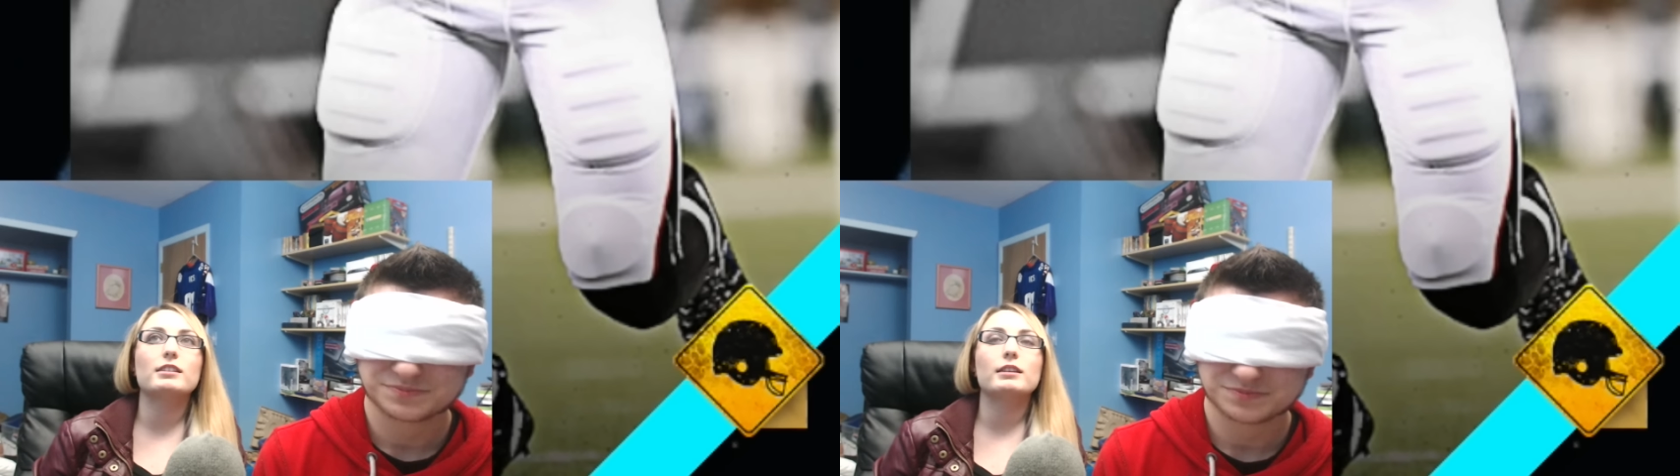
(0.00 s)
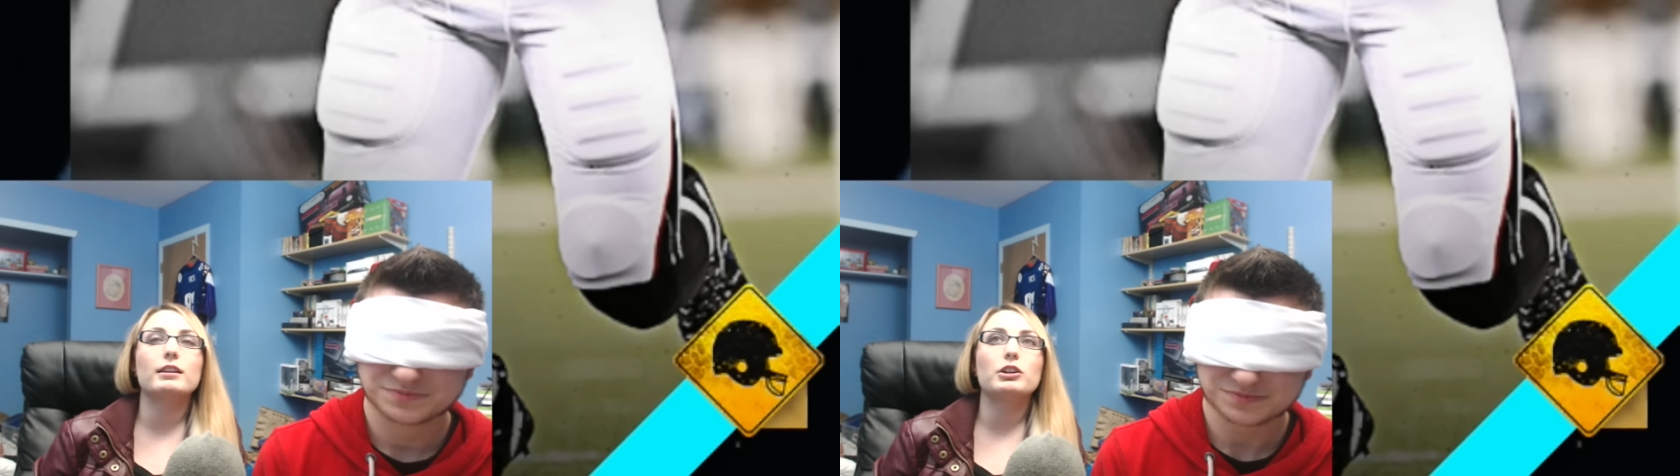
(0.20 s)

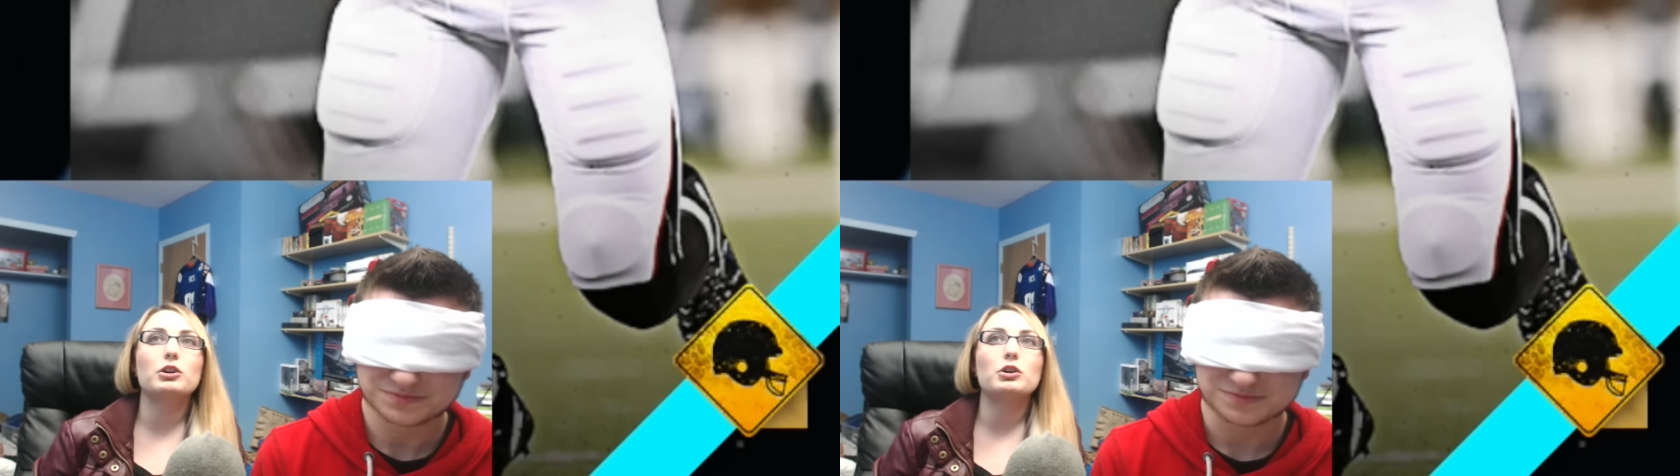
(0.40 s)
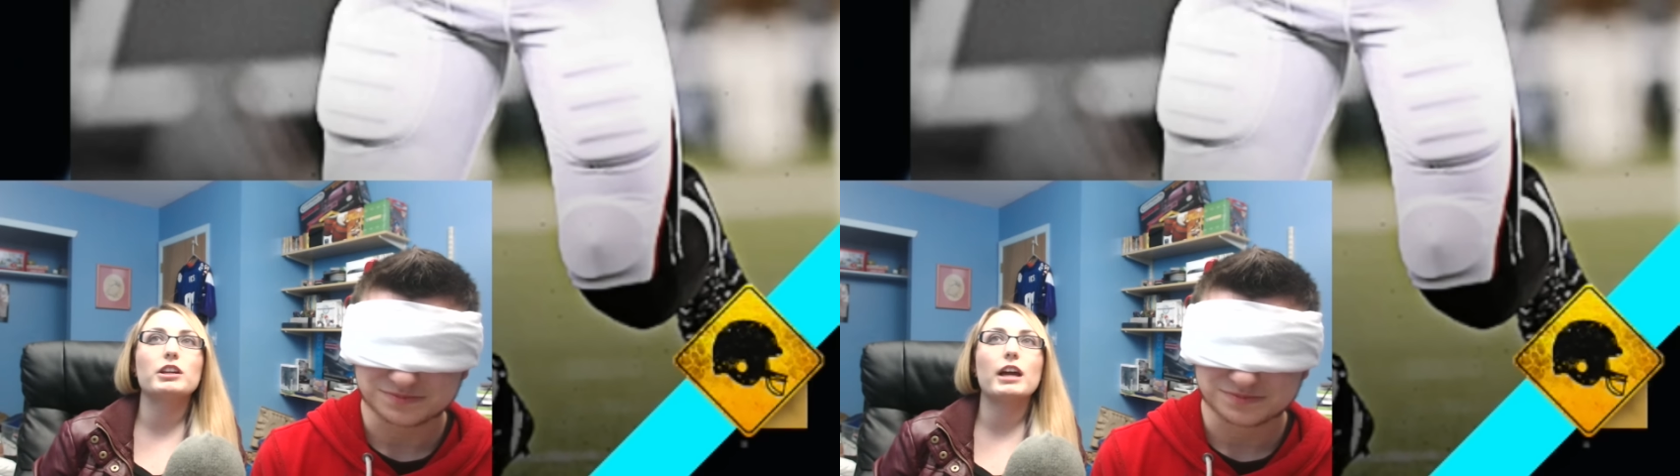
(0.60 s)

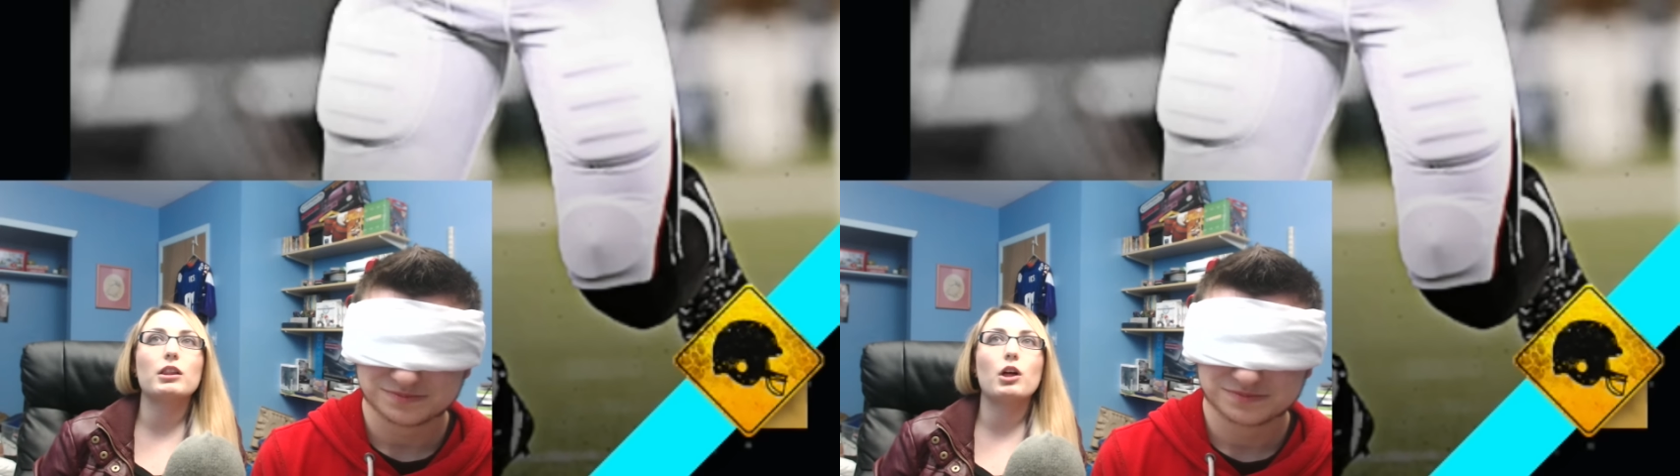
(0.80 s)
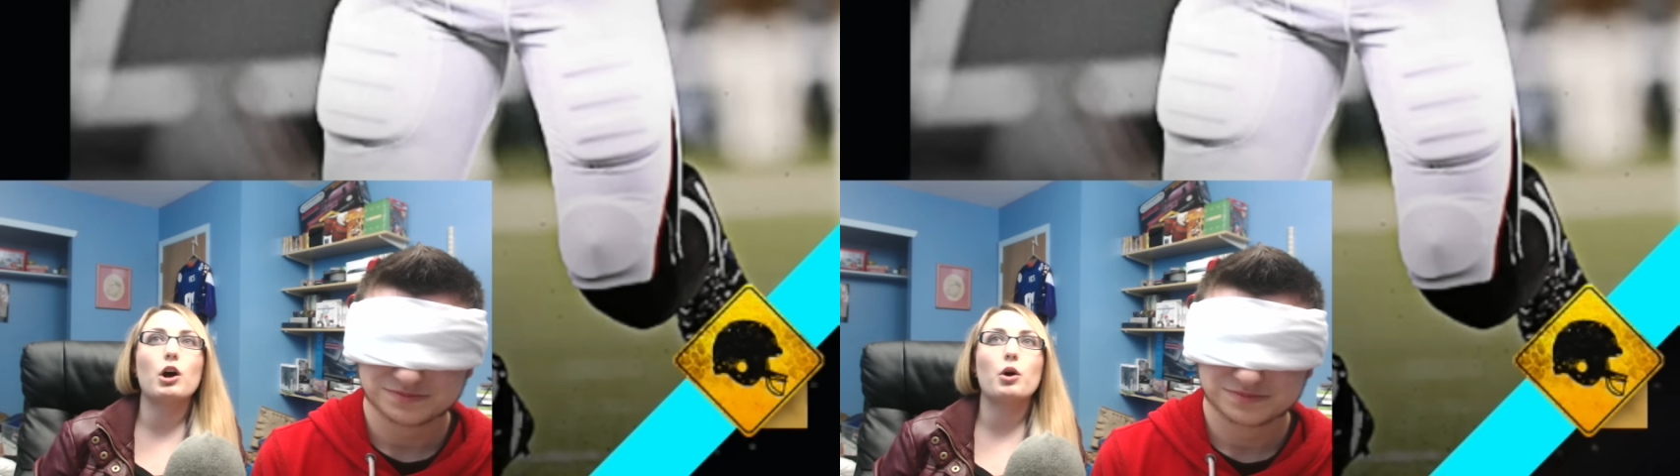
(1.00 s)
little
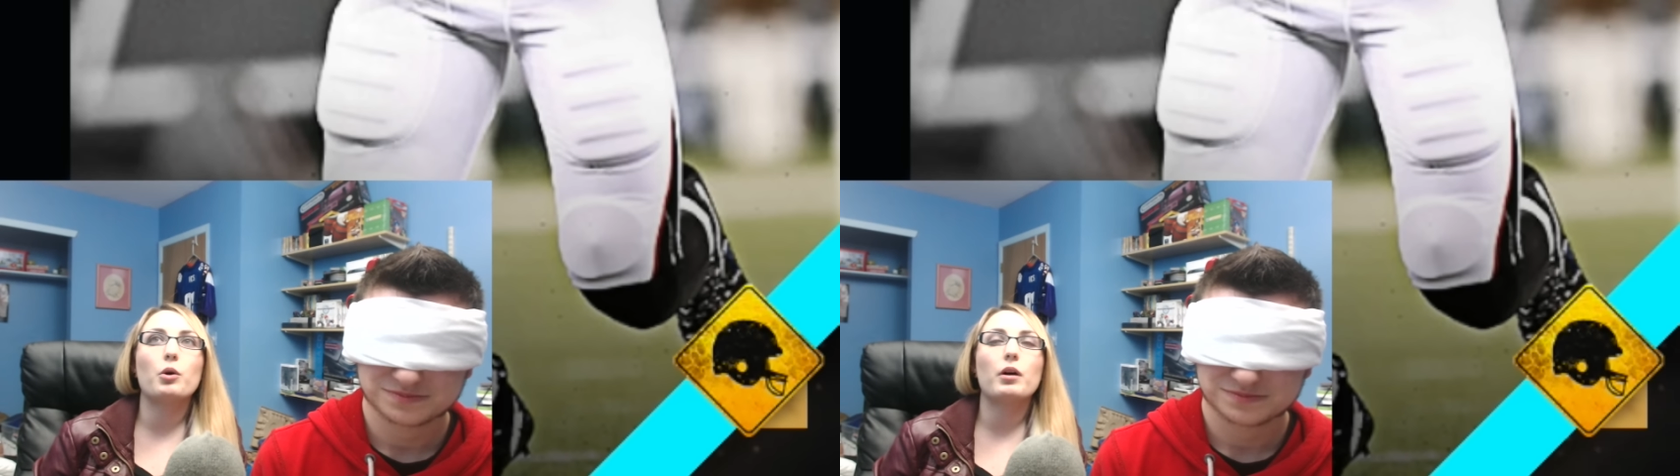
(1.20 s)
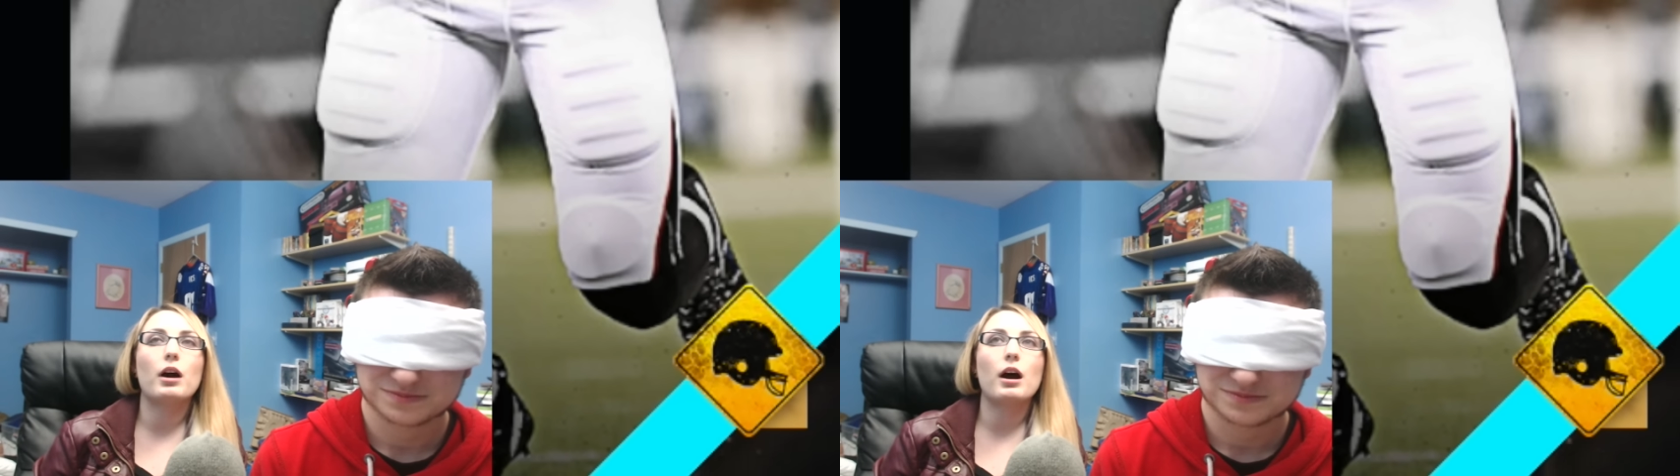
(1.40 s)

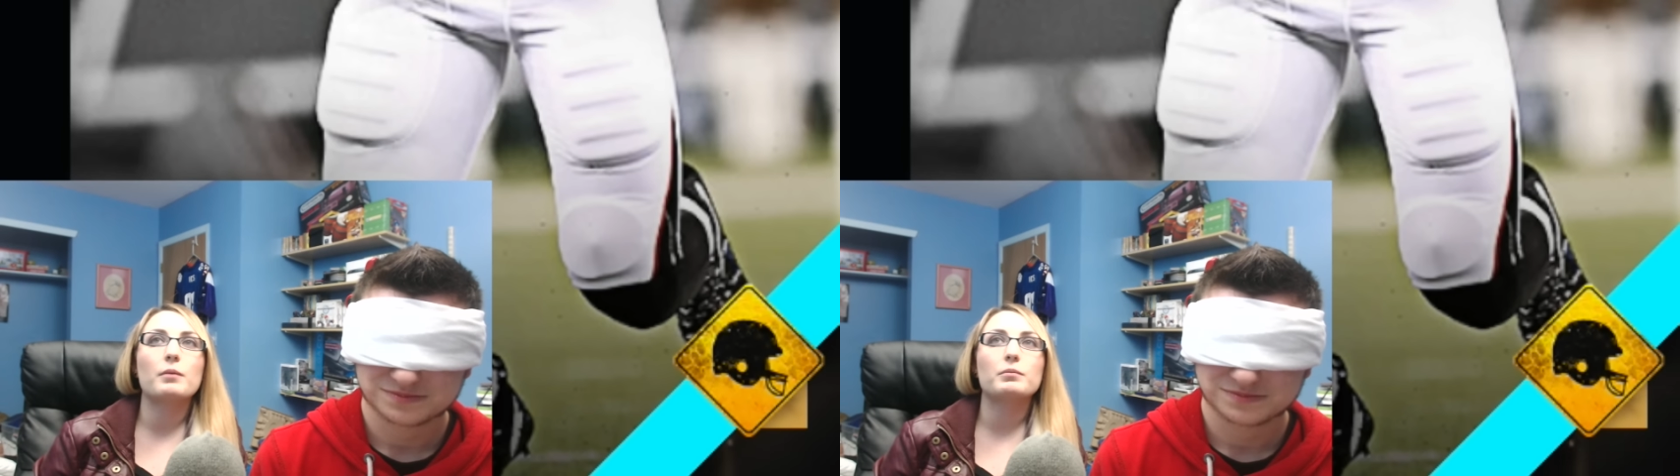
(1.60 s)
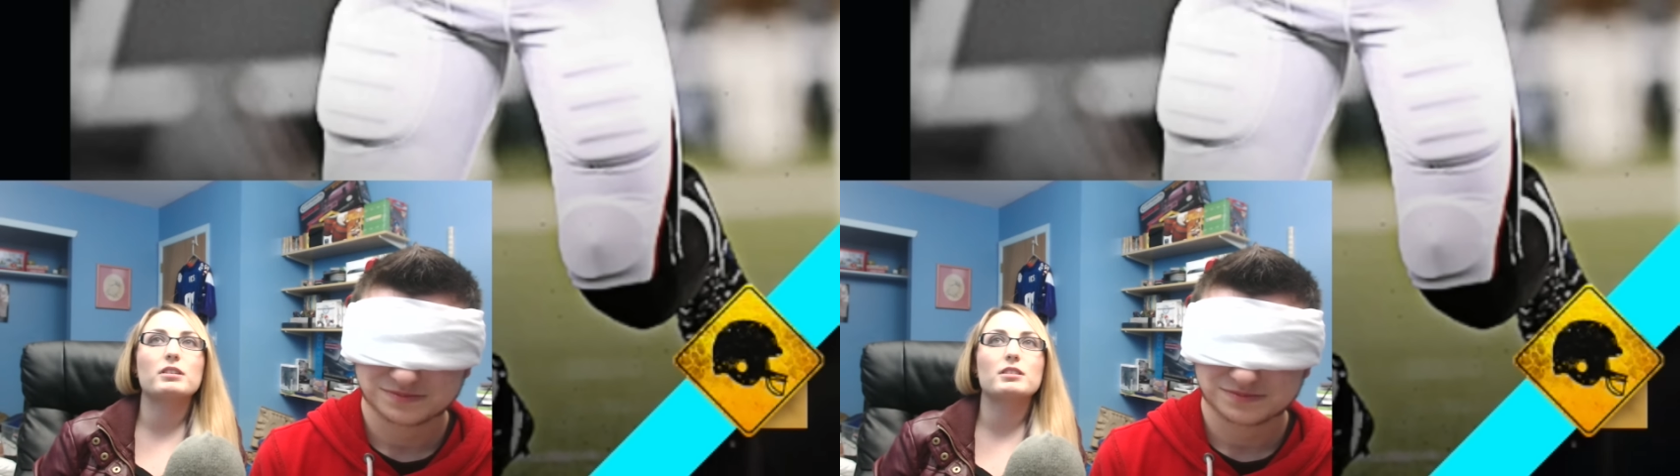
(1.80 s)
yellow
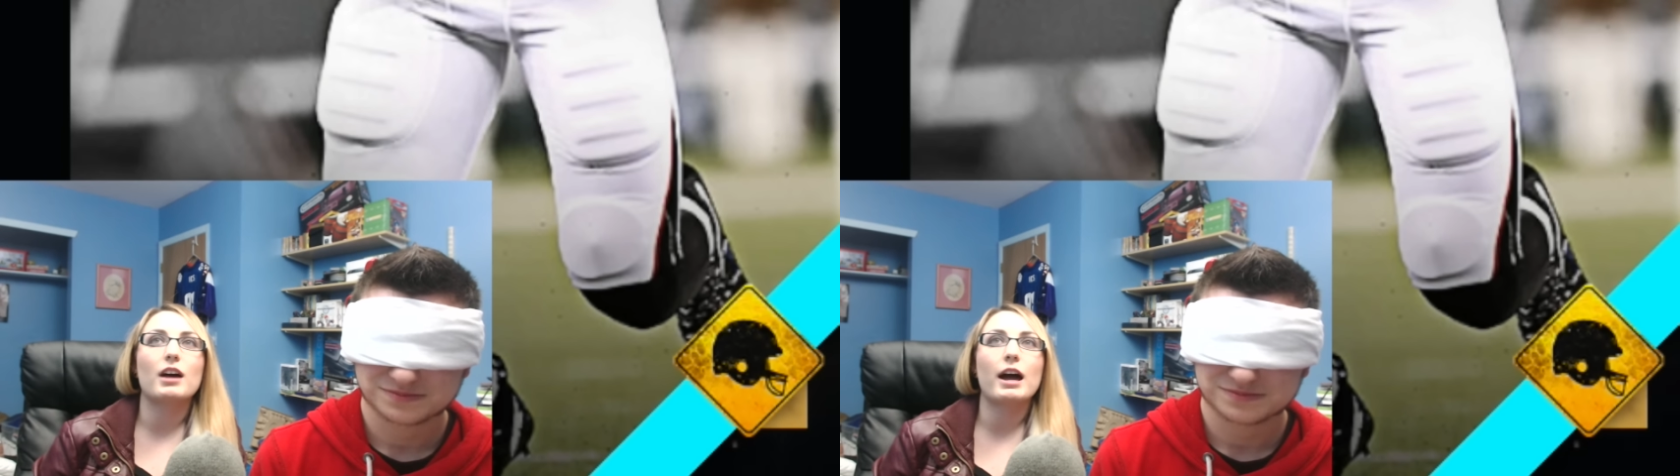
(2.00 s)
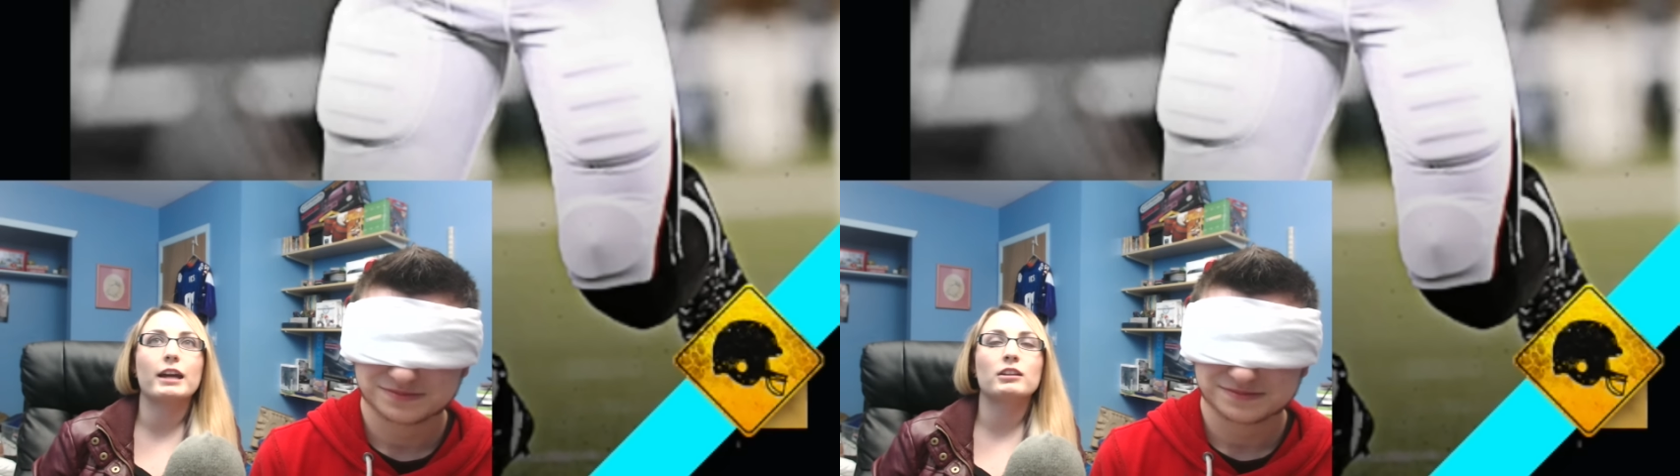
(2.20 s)
um,
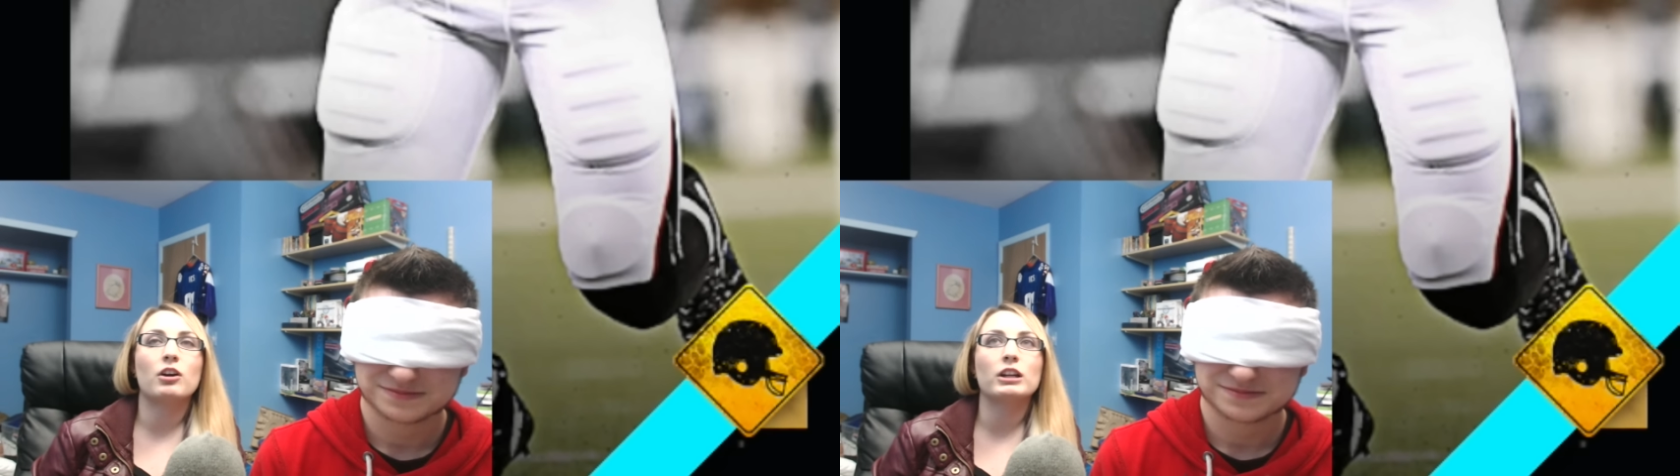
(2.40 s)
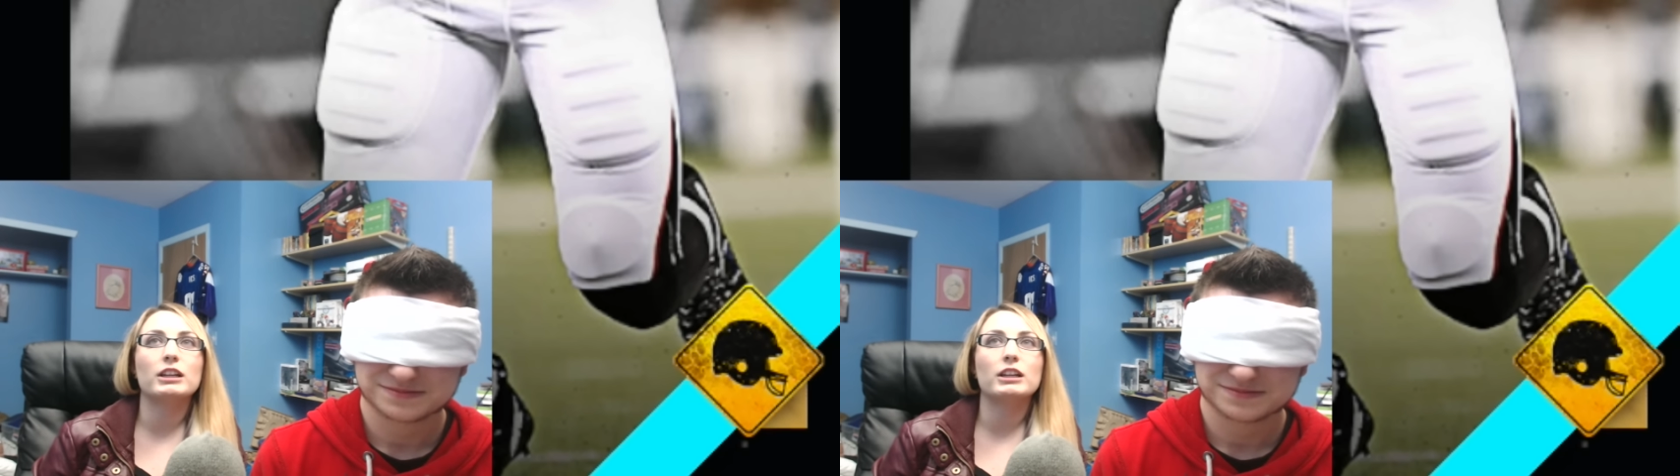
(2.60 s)
sign on